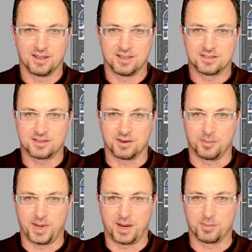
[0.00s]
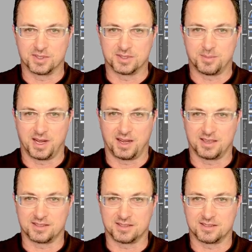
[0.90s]
Let's go to paper
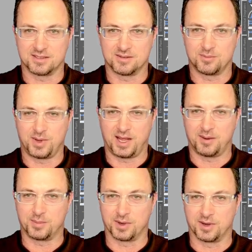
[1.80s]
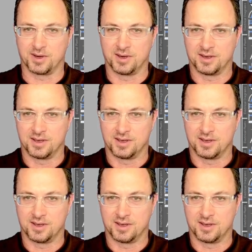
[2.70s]
space, paper.